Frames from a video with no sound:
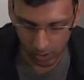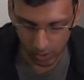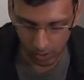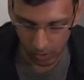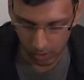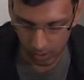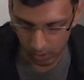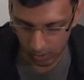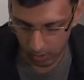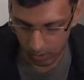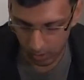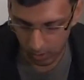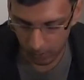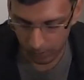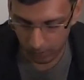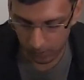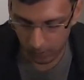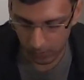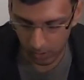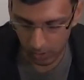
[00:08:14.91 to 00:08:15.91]

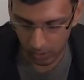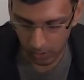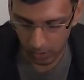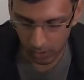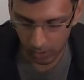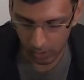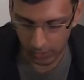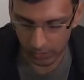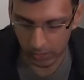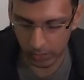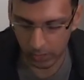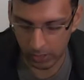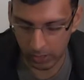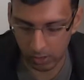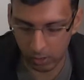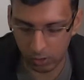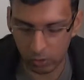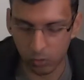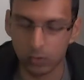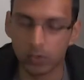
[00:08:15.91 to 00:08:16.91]
Again, I
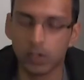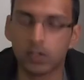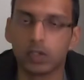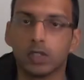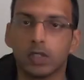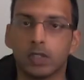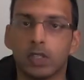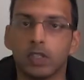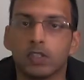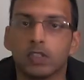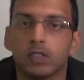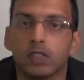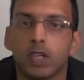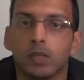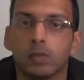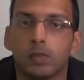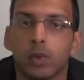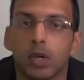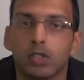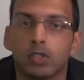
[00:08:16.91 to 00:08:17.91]
didn't use this that
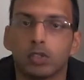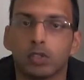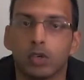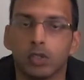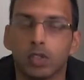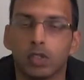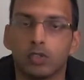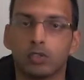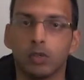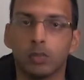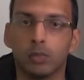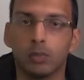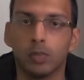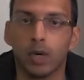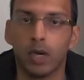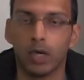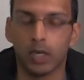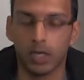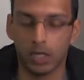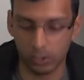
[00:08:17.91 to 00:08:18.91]
much on the trip.
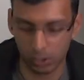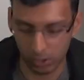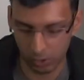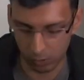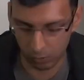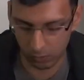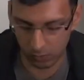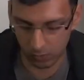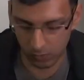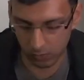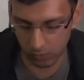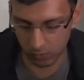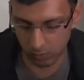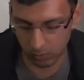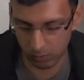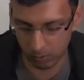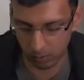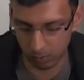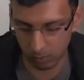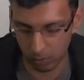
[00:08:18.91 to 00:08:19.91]
I actually use this
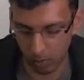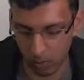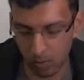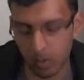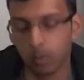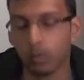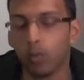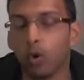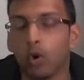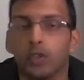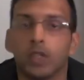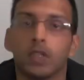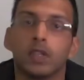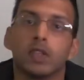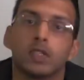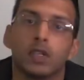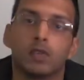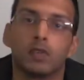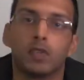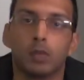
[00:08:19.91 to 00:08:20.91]
probably more than the
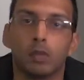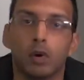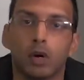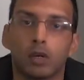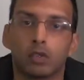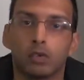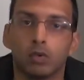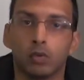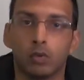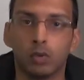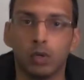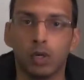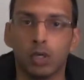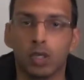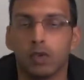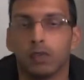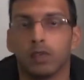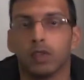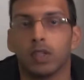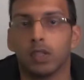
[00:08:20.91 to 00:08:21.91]
70 Mark II,
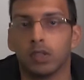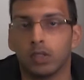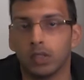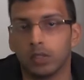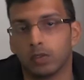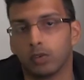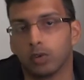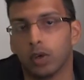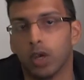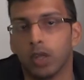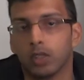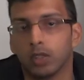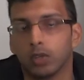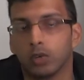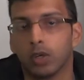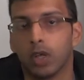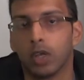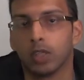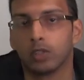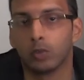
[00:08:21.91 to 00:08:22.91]
given that it has good
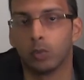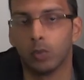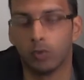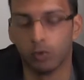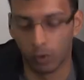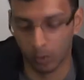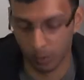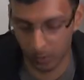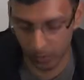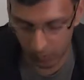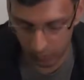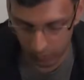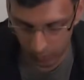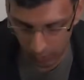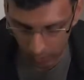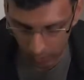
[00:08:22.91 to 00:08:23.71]
ISO performance.